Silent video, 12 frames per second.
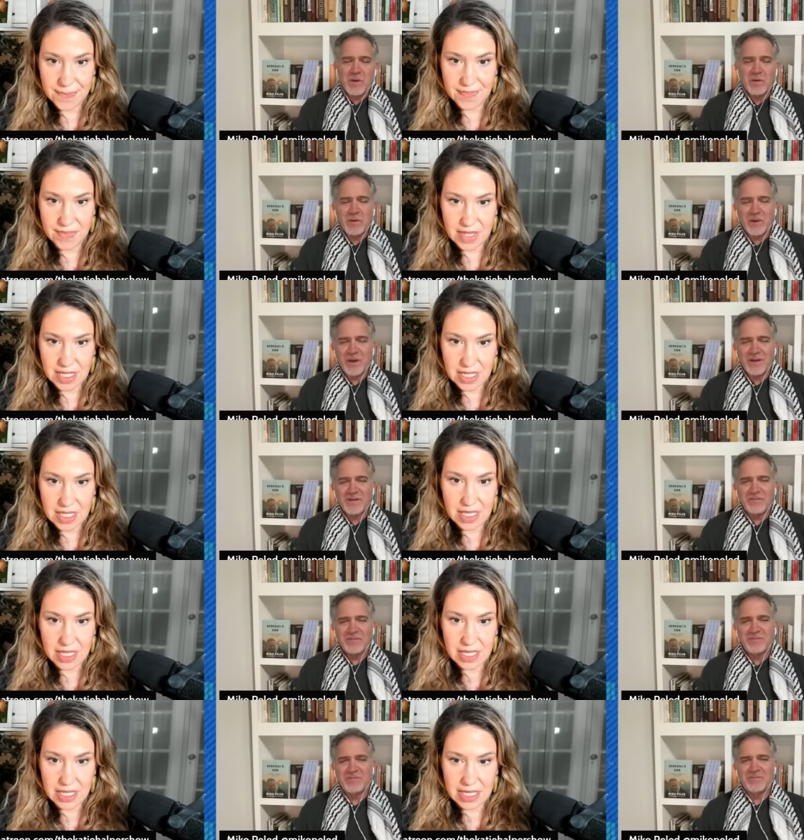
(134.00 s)
Speaker 1: with you again.
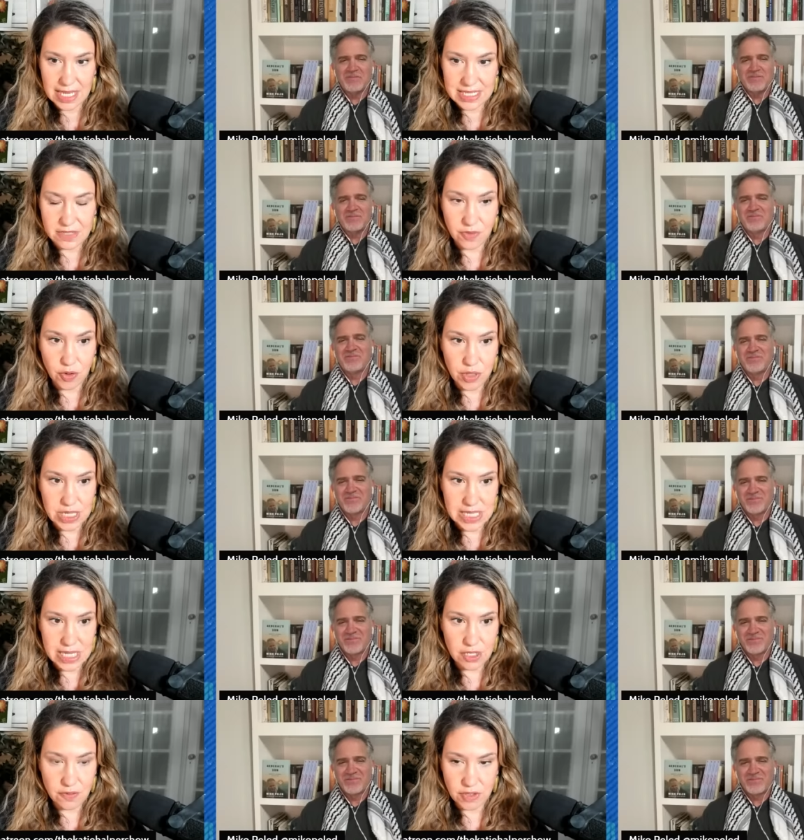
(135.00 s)
Speaker 2: Yes, of course.
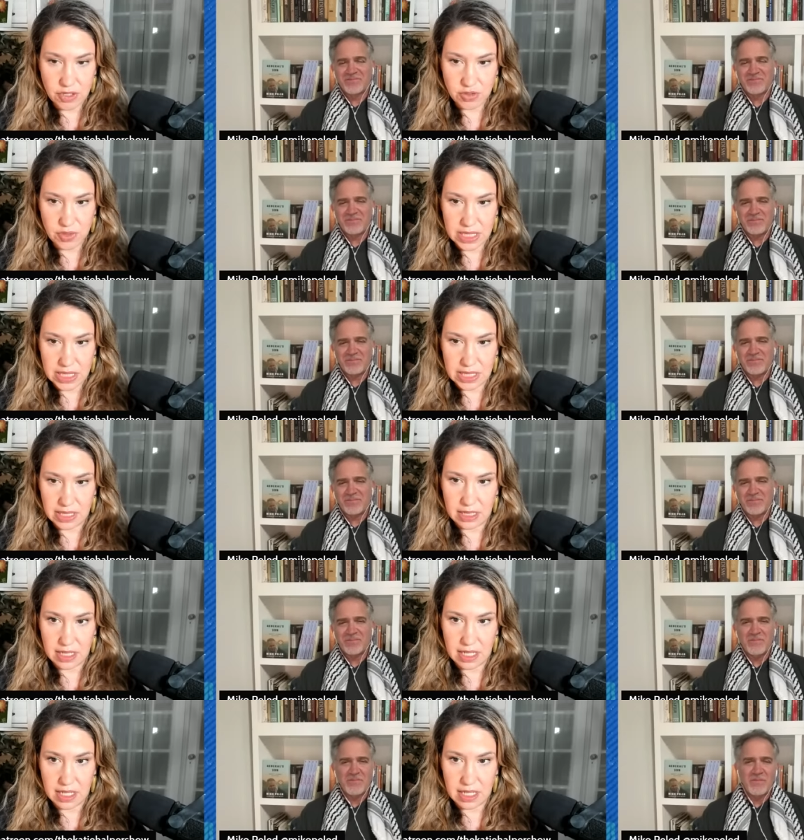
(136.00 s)
Thank you for joining.
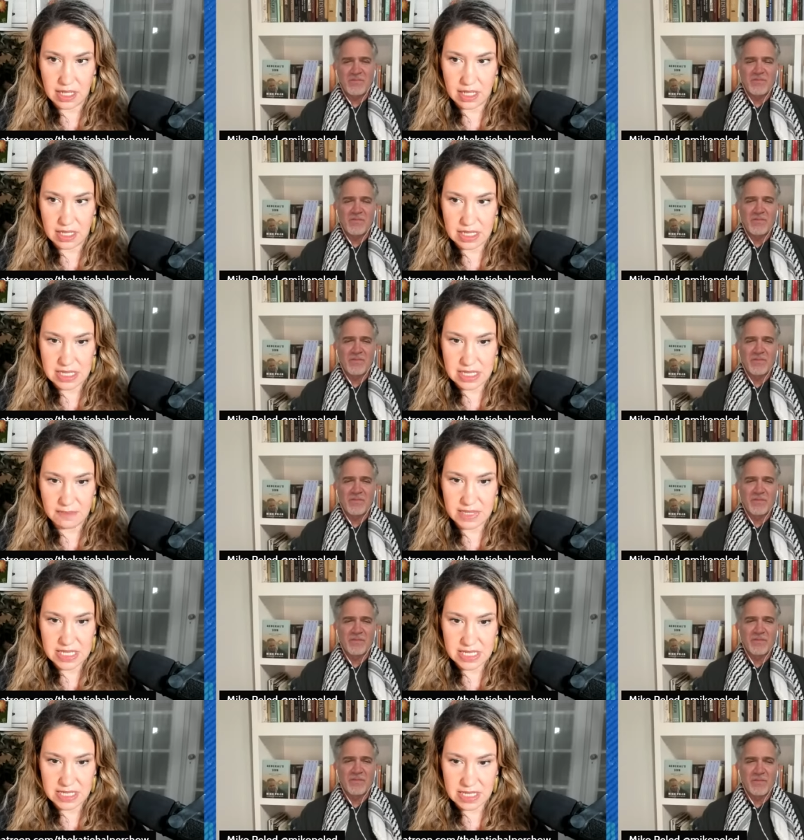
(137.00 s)
Uh, it's
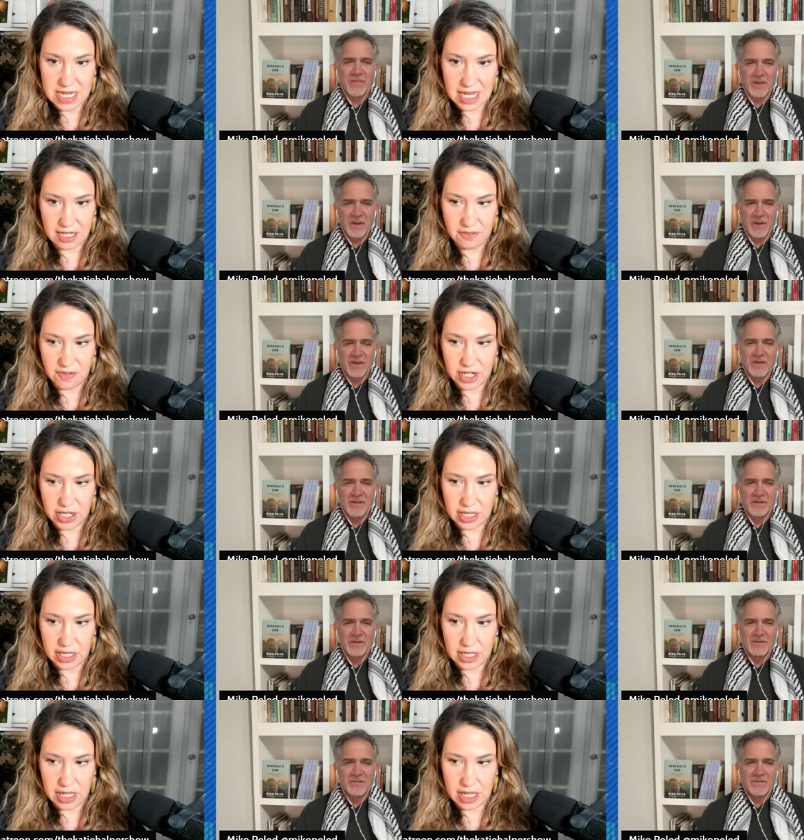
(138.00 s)
obviously not a
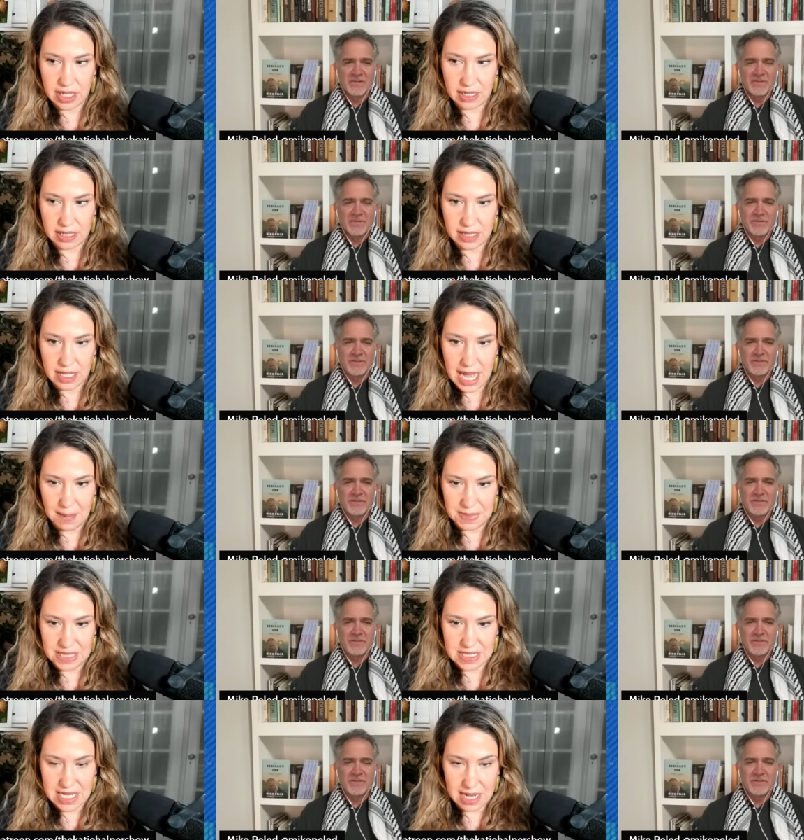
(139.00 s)
very uh,
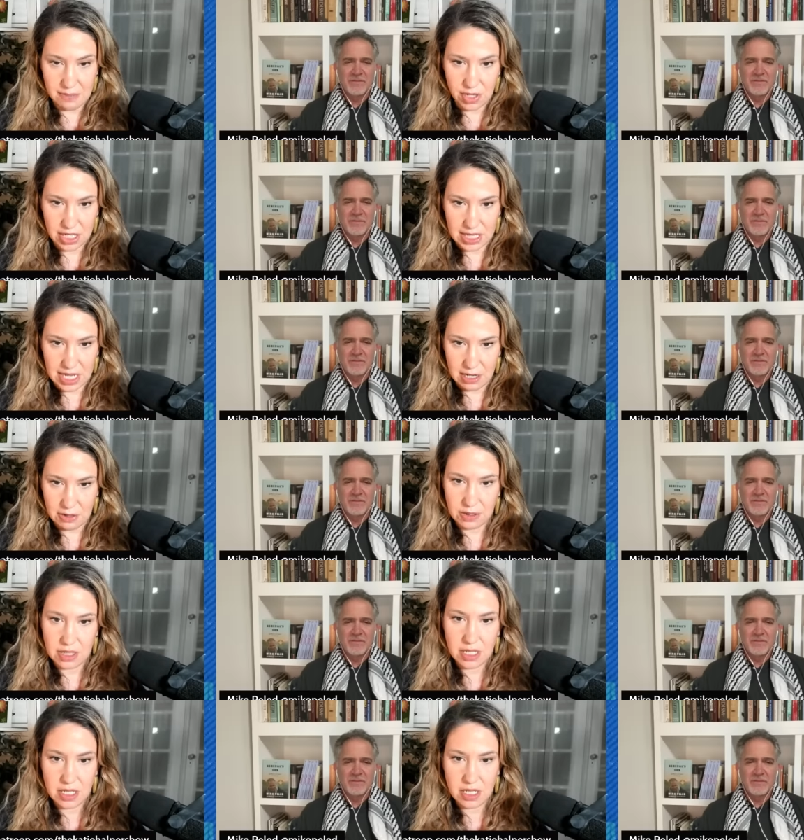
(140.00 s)
happy time right
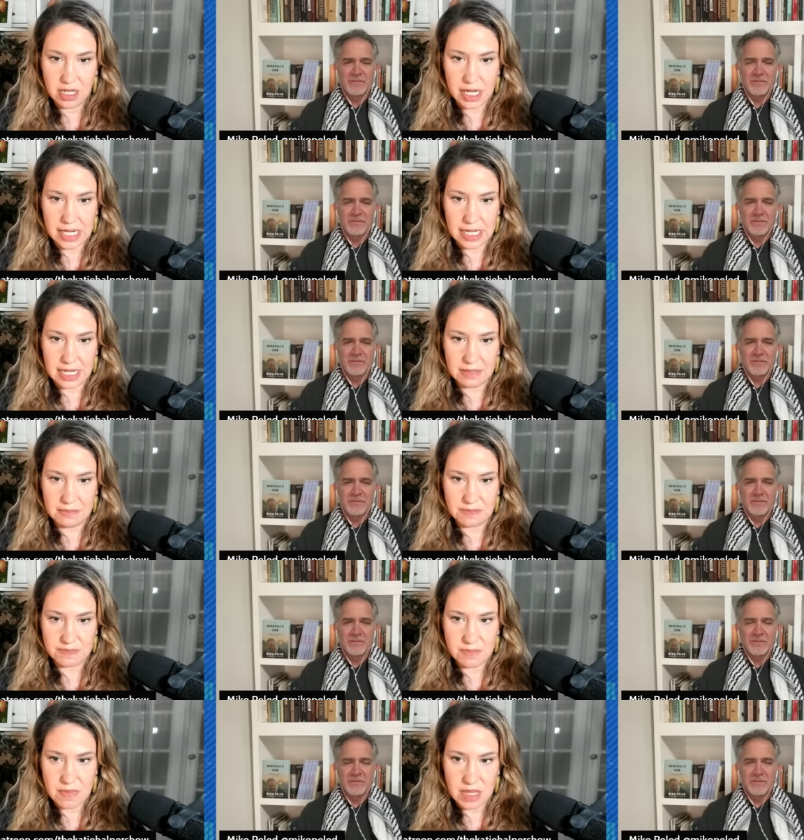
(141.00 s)
now.
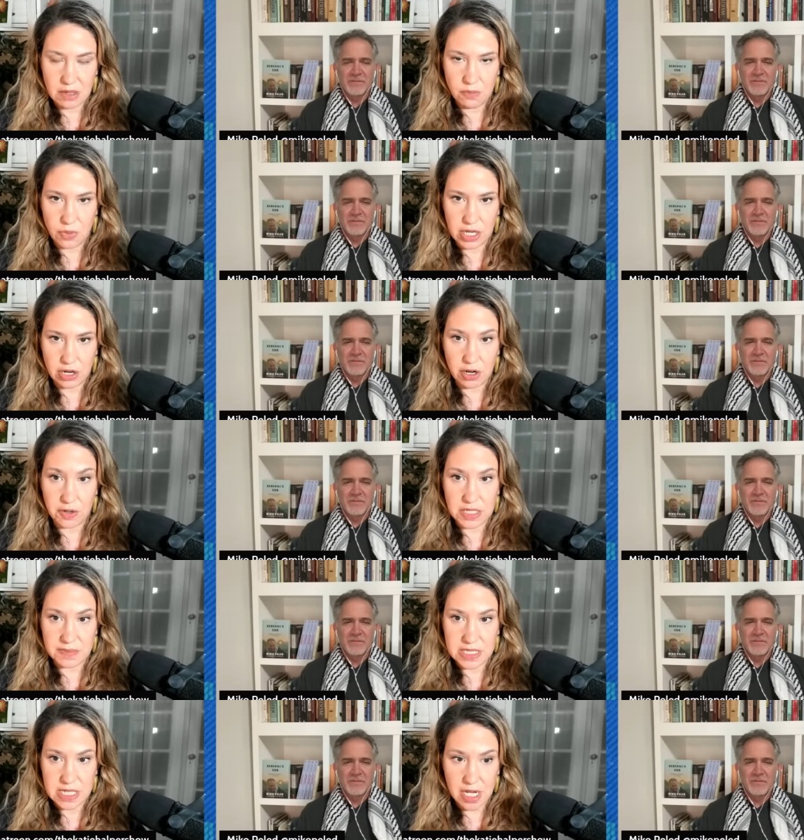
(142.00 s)
Um, we are going
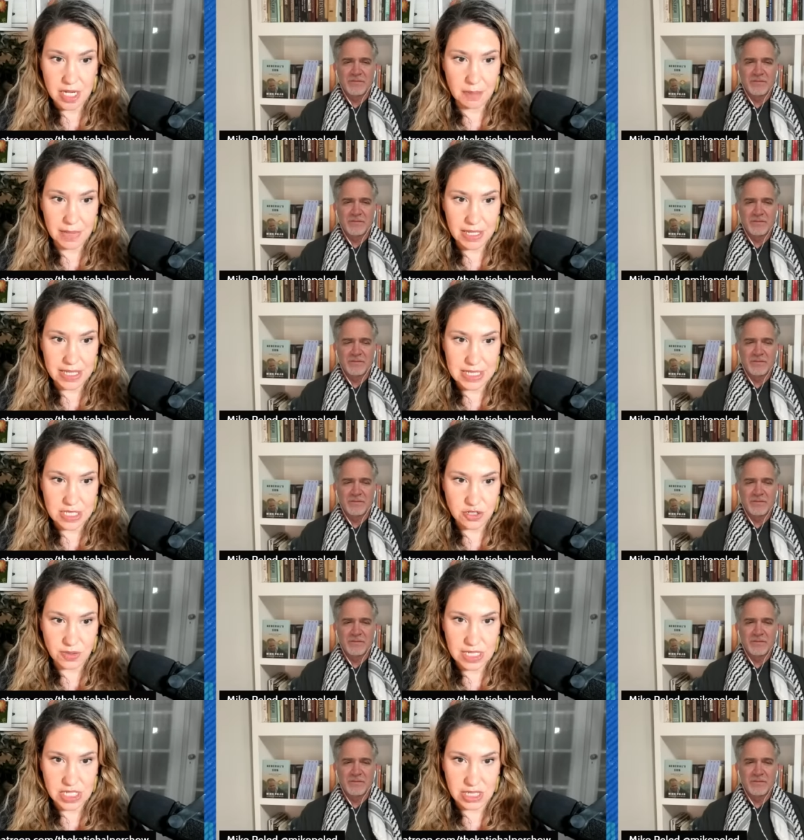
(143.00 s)
to be talking about the
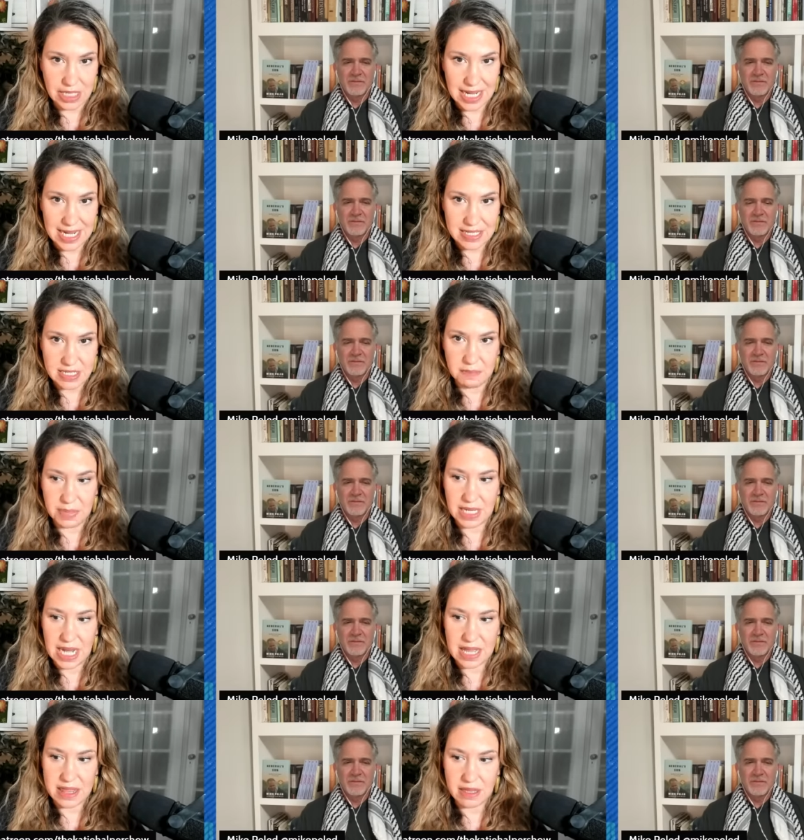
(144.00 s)
situation in Gaza.
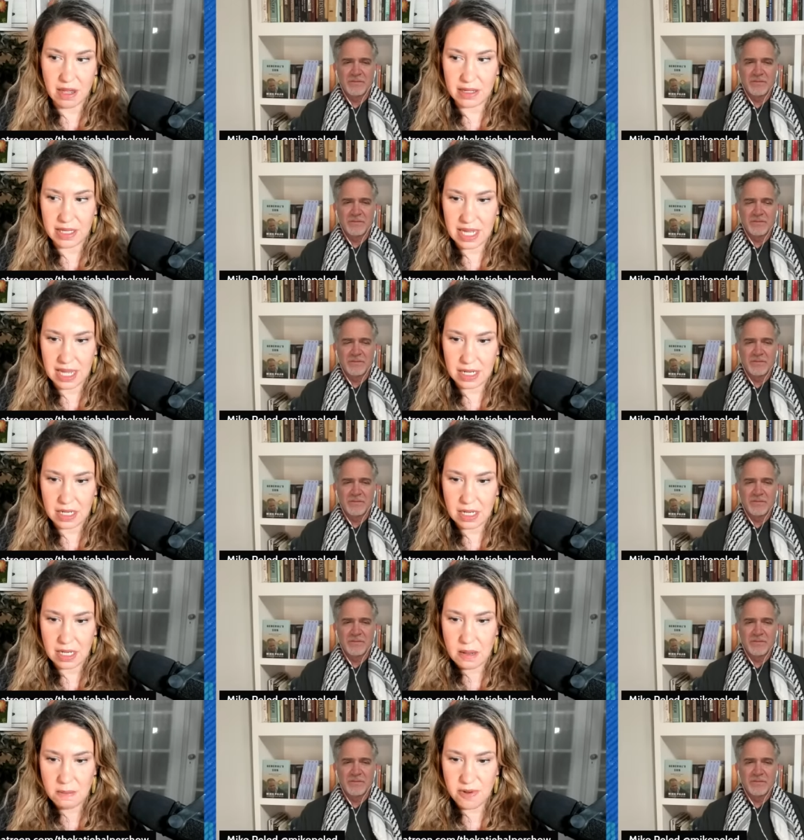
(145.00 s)
But I thought that
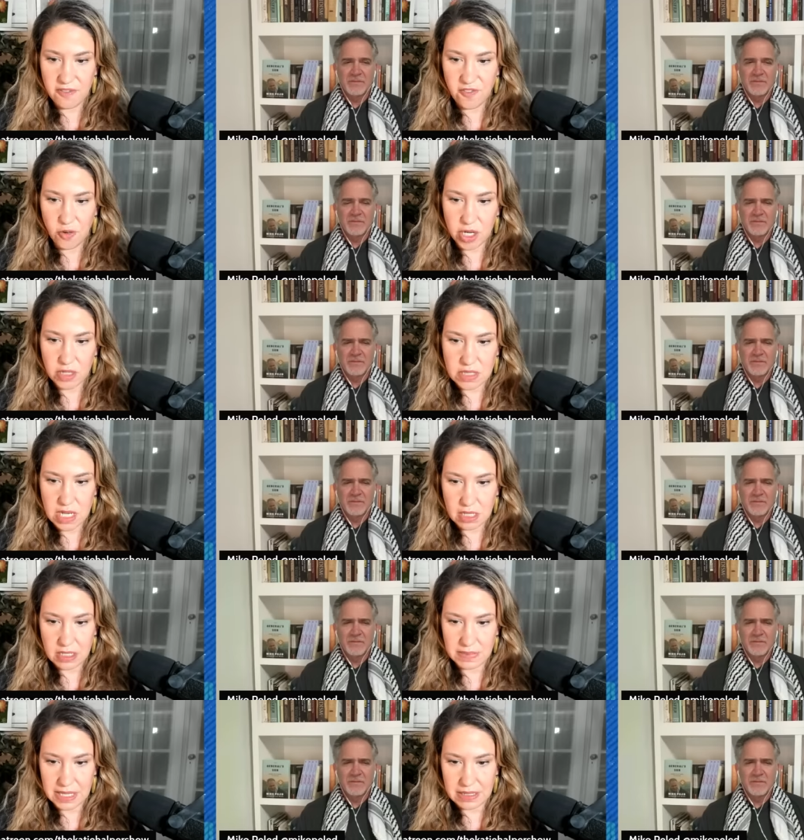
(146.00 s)
before you
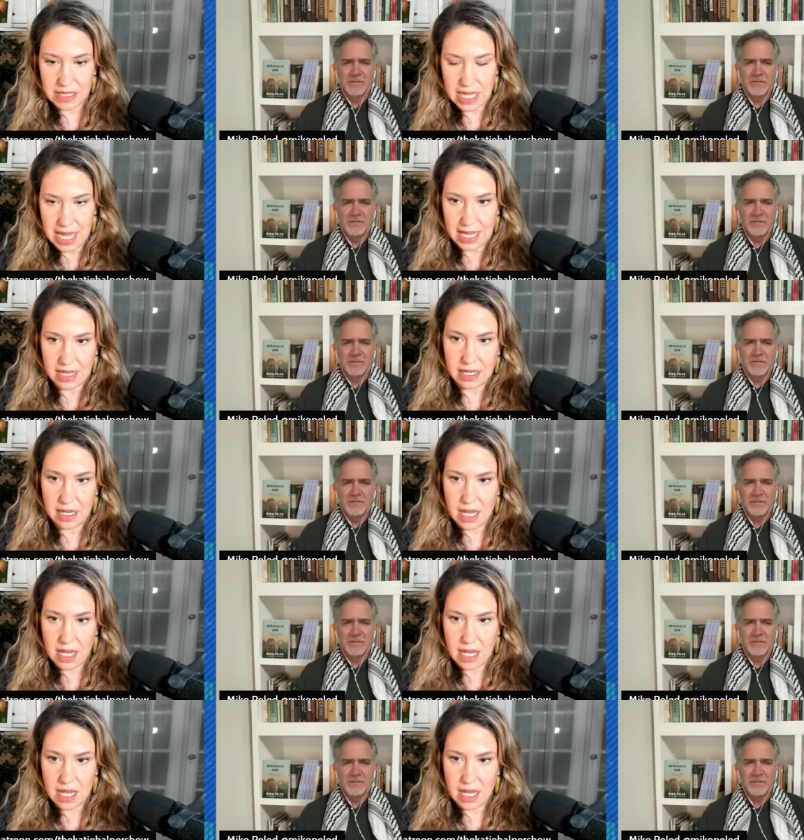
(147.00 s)
talked about that,